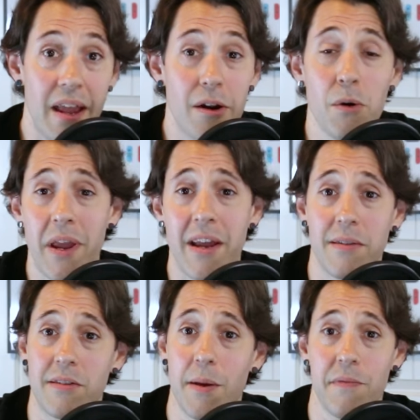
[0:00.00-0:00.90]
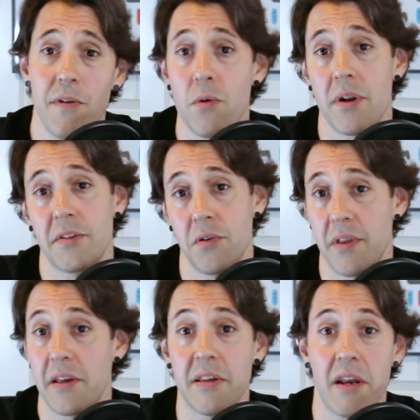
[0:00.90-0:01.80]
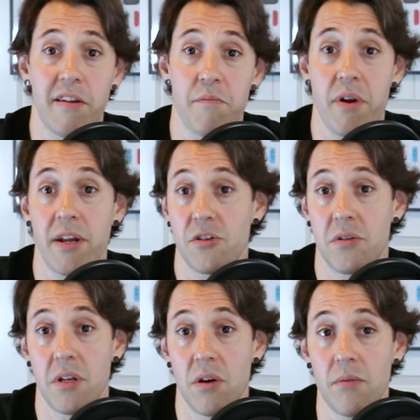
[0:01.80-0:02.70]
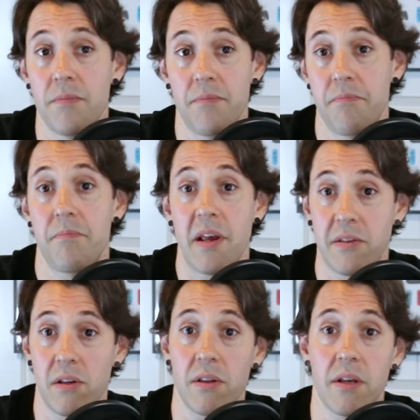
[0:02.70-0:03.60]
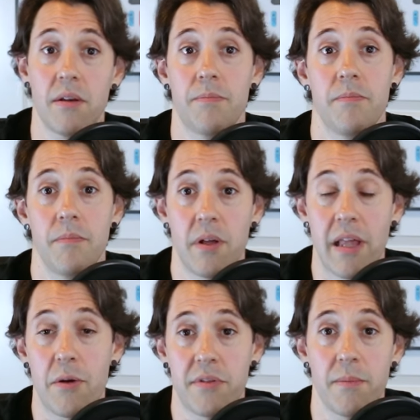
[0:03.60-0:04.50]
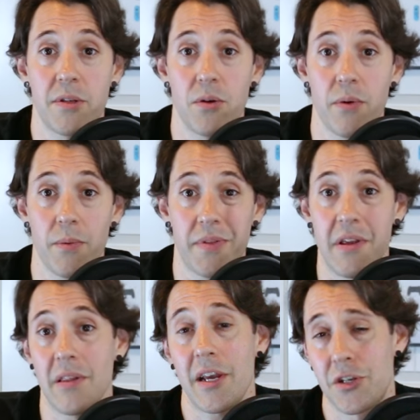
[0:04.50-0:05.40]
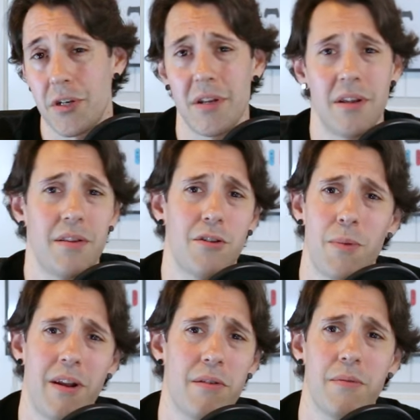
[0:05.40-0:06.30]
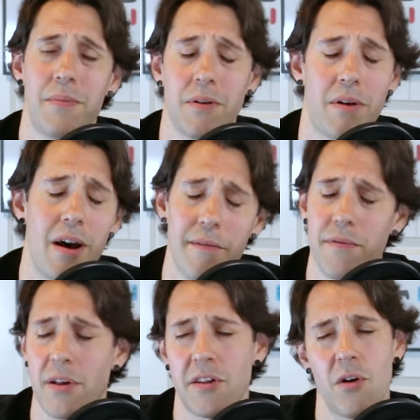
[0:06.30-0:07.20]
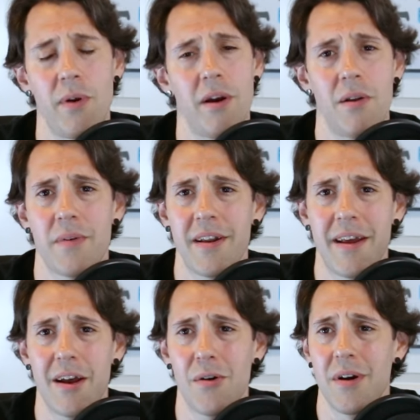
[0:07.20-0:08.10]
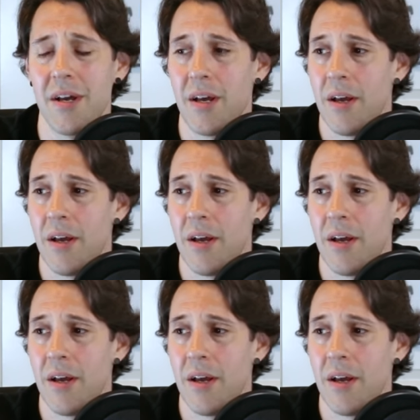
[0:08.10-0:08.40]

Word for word: AARO can't step forward until the executive branch, you know, basically allows them to. And with the election and so many other, you know, conflicts going on right now,